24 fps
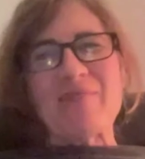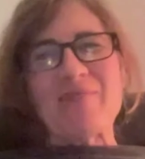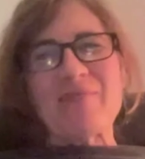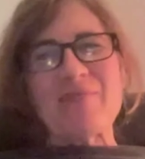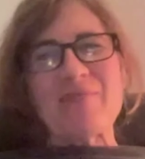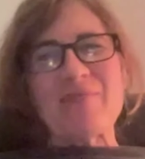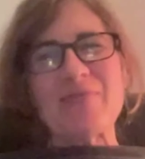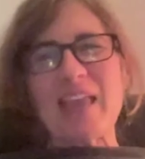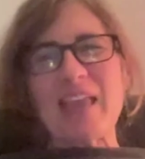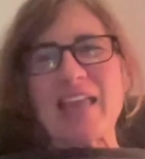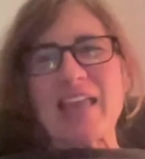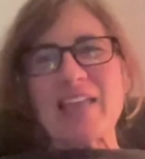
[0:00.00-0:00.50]

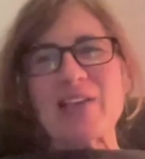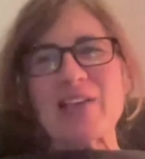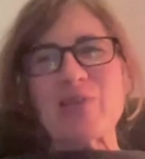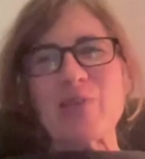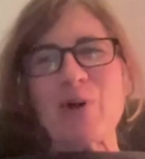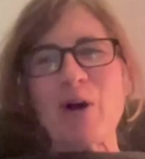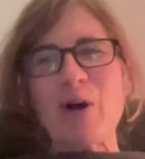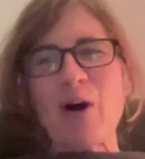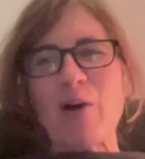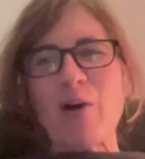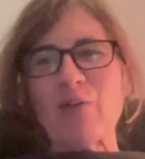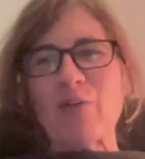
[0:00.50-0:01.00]
Um, thank
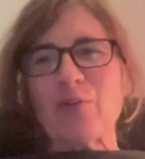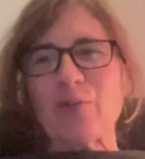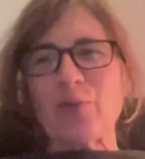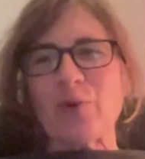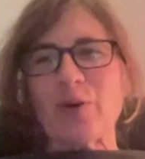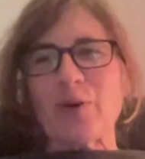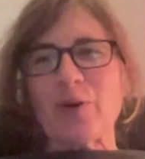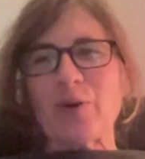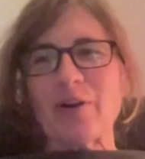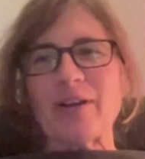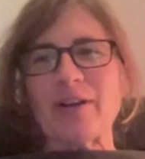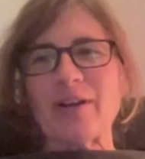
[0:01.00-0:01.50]
you all
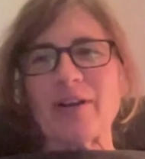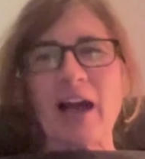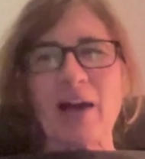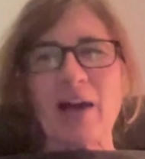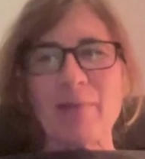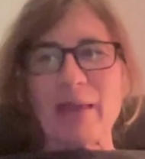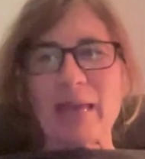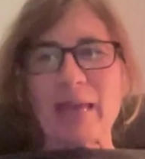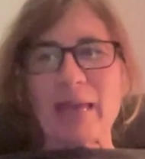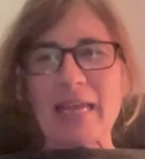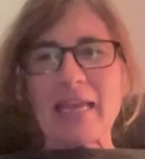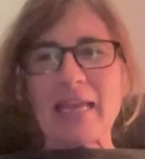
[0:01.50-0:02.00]
for
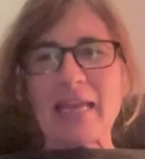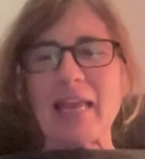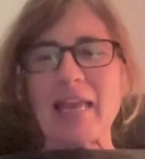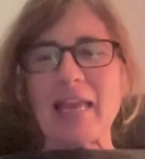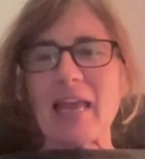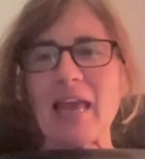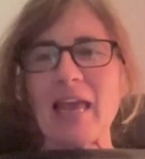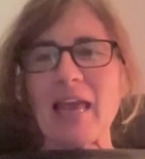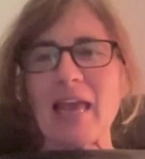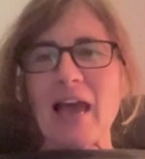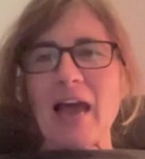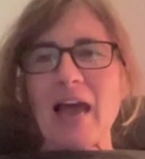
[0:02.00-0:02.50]
coming.
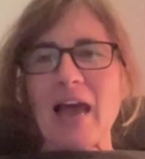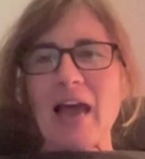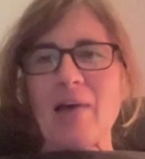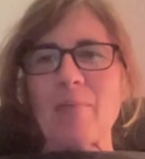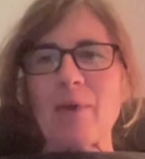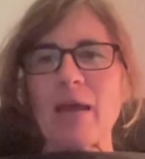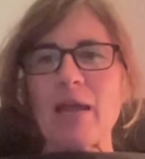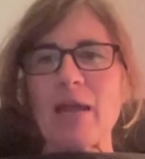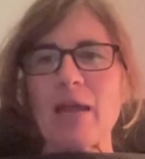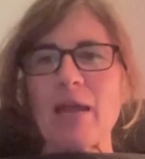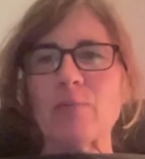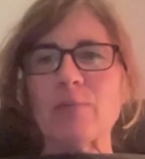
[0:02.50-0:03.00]

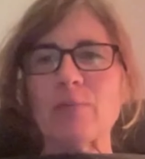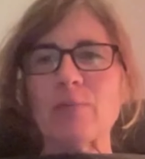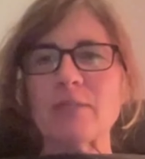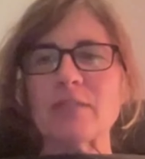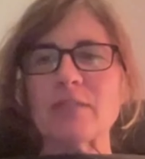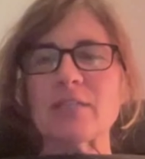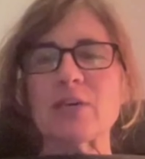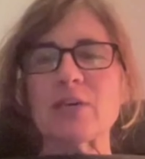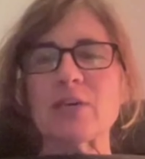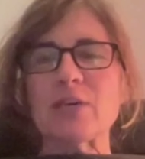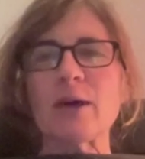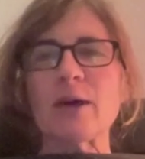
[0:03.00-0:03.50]
Um, I hope to
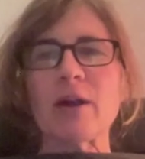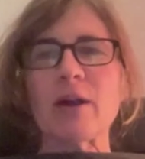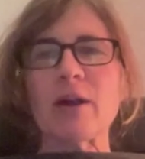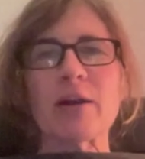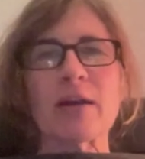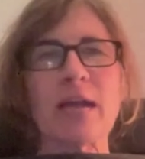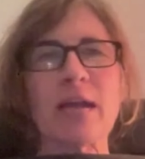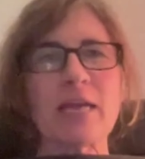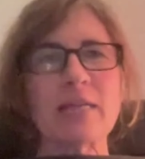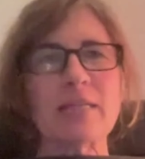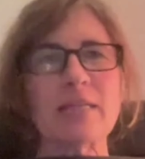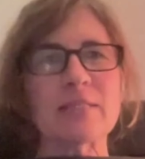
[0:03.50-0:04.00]
see you at
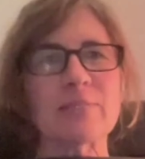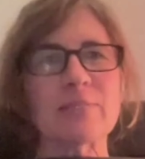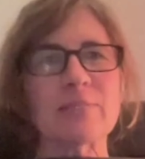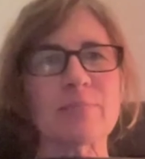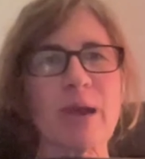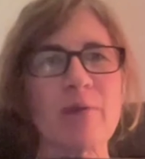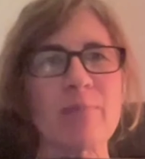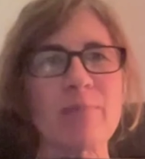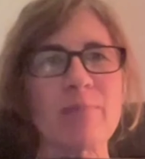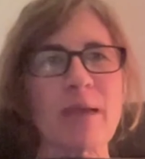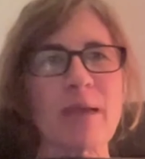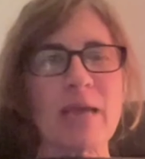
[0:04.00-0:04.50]
our next
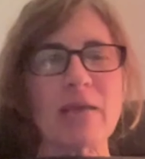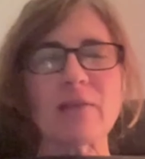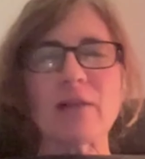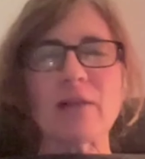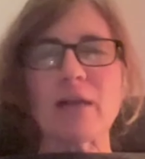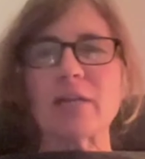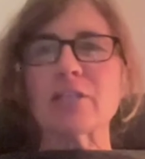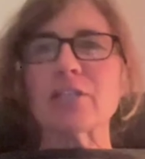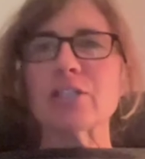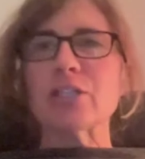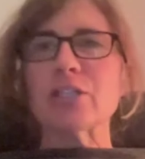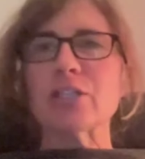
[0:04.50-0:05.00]
brown bag
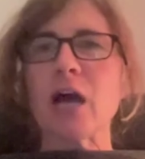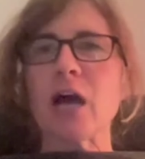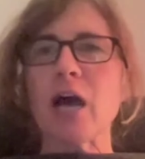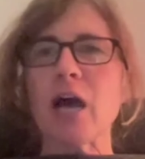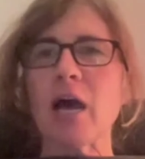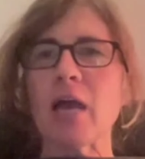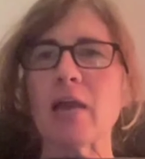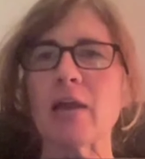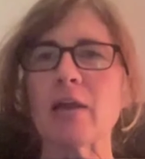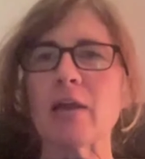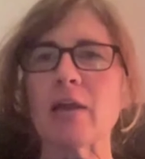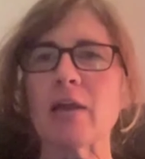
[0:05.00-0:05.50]
lunch
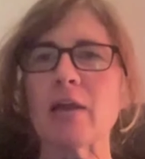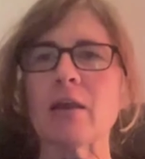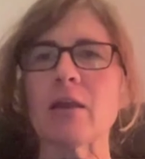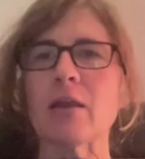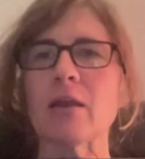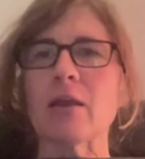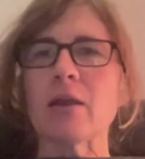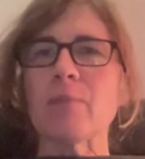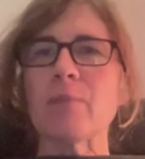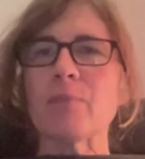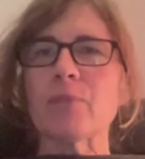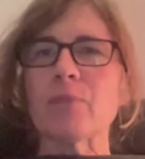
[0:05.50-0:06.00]
on,
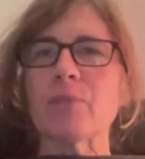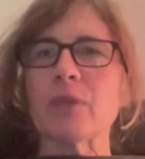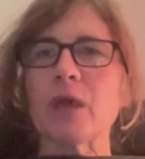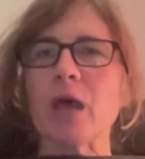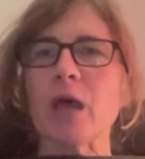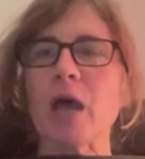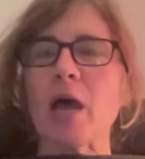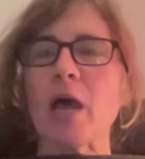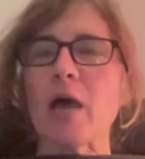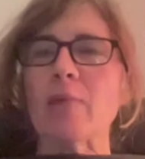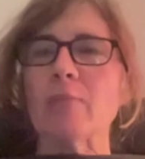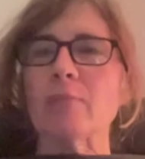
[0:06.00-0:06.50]

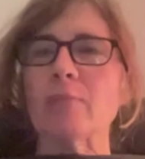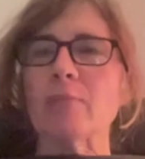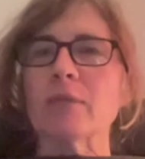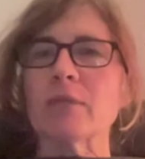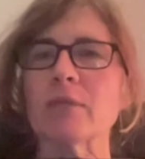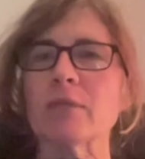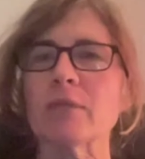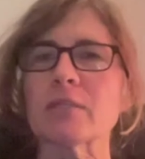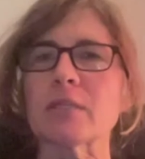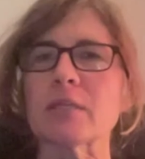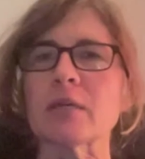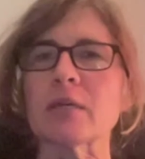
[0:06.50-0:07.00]
um,
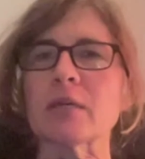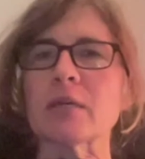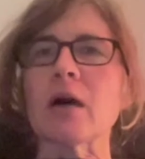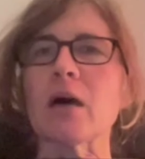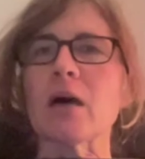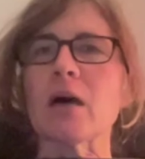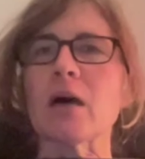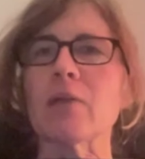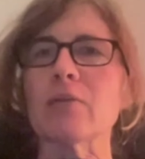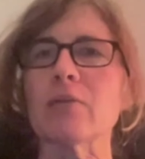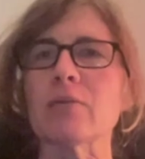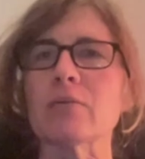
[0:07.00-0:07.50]
let's see,
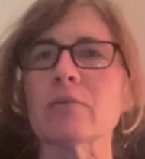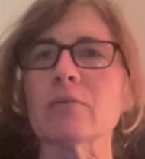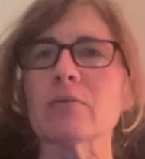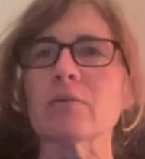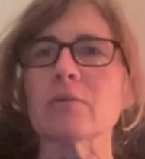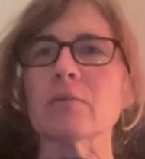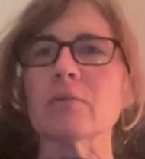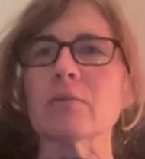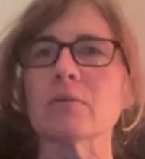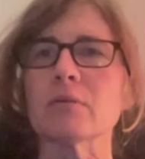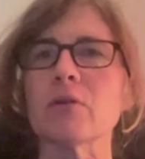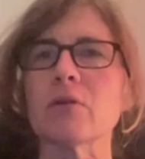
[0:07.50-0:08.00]
on
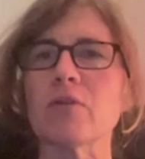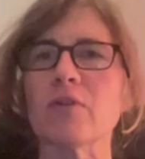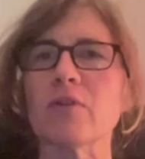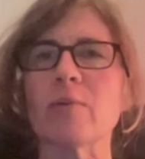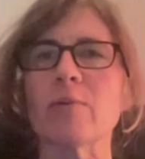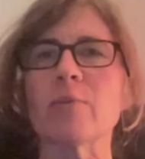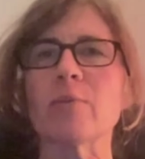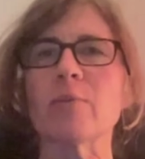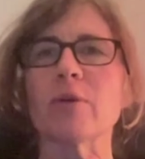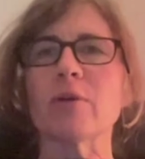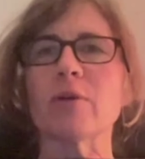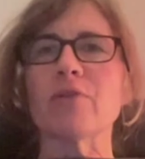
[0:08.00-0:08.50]

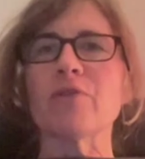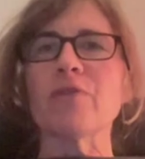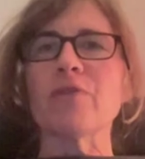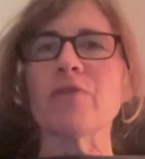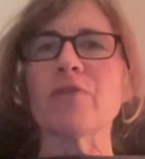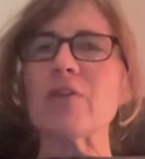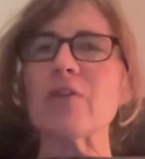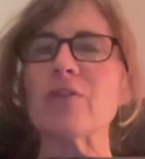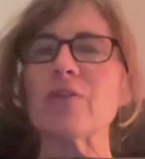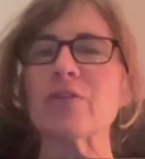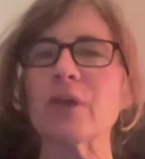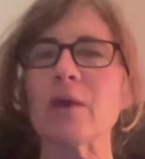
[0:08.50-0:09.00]
November
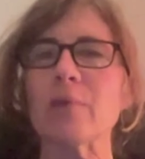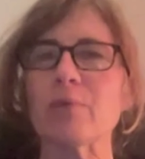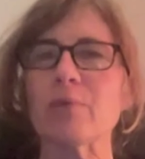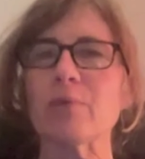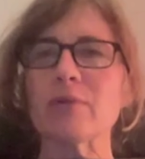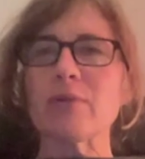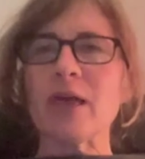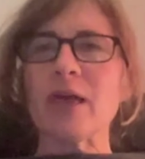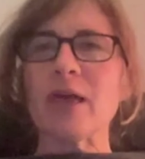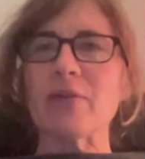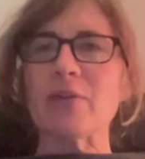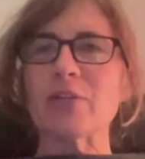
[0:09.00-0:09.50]
5th. I
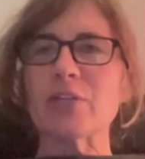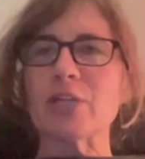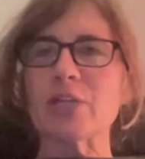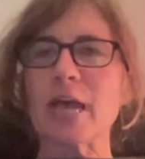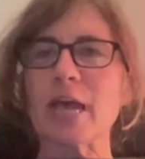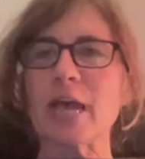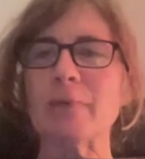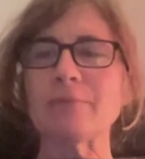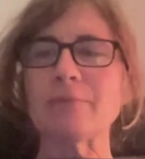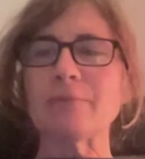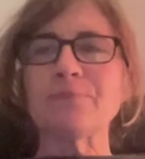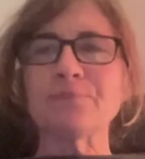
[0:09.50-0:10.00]
put that in the
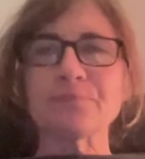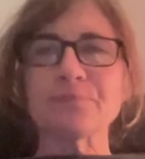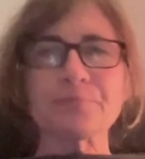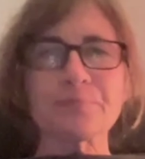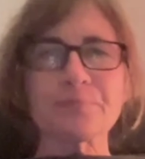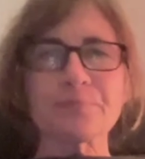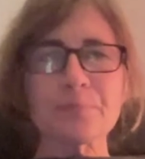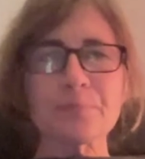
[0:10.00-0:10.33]
chat.